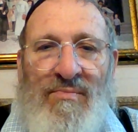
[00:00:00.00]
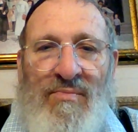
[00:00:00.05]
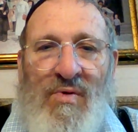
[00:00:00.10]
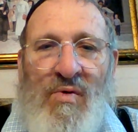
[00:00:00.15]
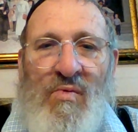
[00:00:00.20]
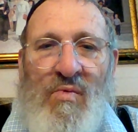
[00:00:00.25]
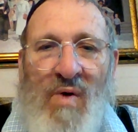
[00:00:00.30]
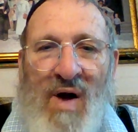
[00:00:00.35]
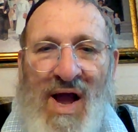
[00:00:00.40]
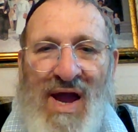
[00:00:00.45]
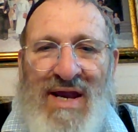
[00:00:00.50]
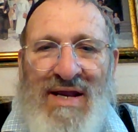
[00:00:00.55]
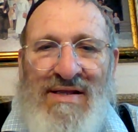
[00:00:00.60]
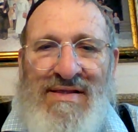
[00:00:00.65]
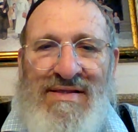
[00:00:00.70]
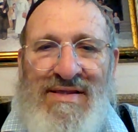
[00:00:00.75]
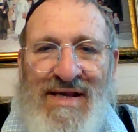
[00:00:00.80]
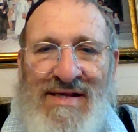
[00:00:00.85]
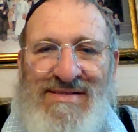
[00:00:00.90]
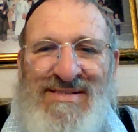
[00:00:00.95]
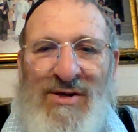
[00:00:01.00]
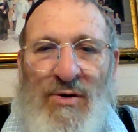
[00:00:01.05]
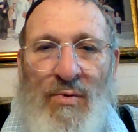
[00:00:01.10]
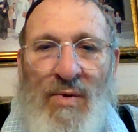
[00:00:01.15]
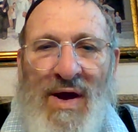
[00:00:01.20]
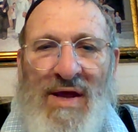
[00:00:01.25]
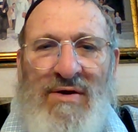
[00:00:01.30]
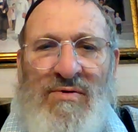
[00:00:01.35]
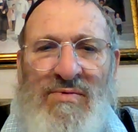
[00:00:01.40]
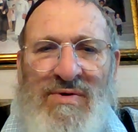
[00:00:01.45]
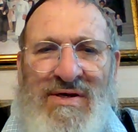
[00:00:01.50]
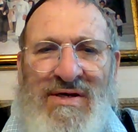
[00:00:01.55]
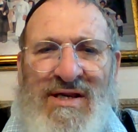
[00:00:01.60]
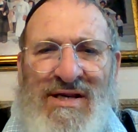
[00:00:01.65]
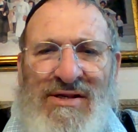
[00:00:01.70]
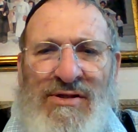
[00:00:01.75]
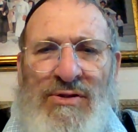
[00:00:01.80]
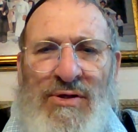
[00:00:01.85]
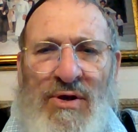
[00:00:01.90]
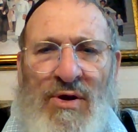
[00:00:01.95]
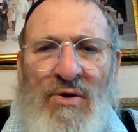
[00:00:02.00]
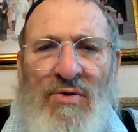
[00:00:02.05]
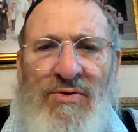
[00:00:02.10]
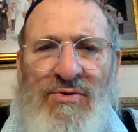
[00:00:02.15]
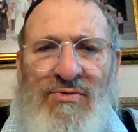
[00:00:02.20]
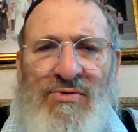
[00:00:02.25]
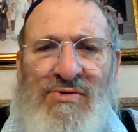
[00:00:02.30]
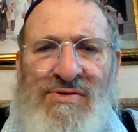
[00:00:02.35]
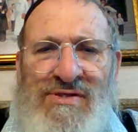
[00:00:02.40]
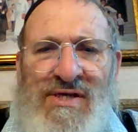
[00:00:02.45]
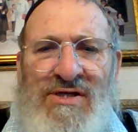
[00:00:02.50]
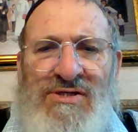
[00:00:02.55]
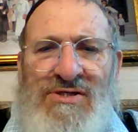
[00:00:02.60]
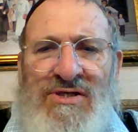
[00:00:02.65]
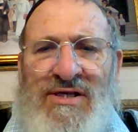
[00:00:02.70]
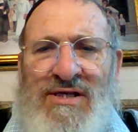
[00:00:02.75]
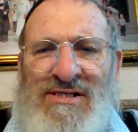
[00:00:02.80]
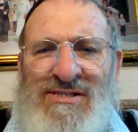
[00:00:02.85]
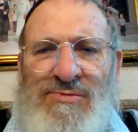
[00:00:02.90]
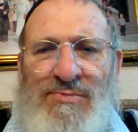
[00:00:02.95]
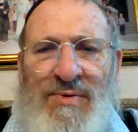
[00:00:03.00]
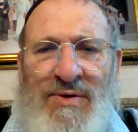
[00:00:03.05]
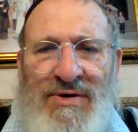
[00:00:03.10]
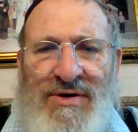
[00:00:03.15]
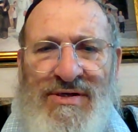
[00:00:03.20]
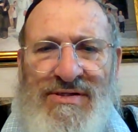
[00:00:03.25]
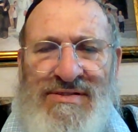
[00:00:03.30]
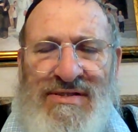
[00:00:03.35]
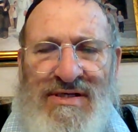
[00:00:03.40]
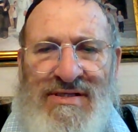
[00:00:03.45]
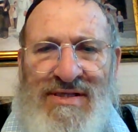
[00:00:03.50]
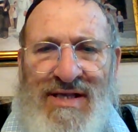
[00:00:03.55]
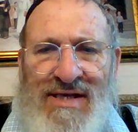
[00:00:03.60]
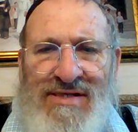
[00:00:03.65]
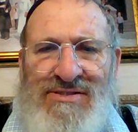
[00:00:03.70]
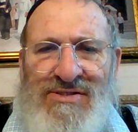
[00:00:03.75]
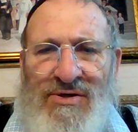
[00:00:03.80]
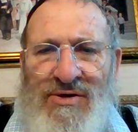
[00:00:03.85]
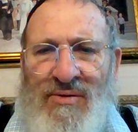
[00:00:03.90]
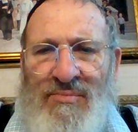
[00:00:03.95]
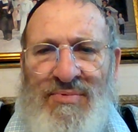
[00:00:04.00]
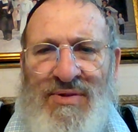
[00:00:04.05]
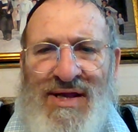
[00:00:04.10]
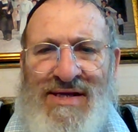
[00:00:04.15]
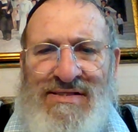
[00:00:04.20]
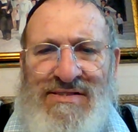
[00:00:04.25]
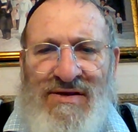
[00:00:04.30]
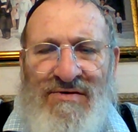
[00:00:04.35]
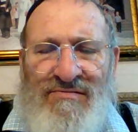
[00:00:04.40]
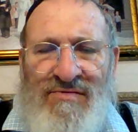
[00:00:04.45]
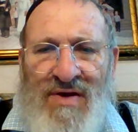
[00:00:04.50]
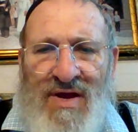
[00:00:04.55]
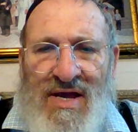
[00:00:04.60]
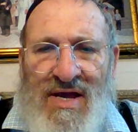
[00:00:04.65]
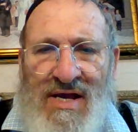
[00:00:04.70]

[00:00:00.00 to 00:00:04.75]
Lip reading: But why a desert? Why do we need to go through such an experience, a desert, a place of